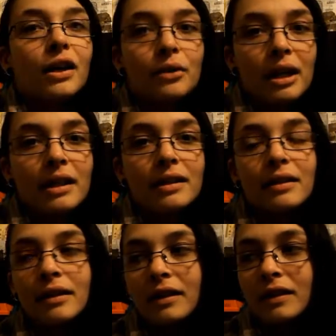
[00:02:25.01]
Okay.
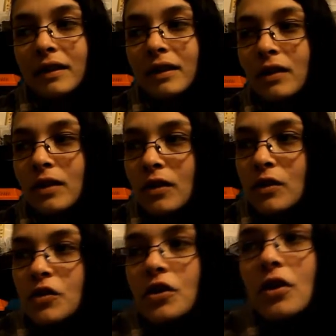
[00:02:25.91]

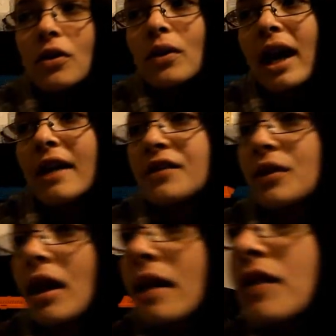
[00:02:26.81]
So, as you
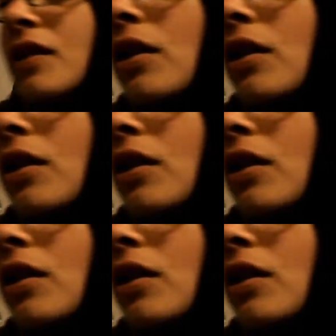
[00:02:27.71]
guys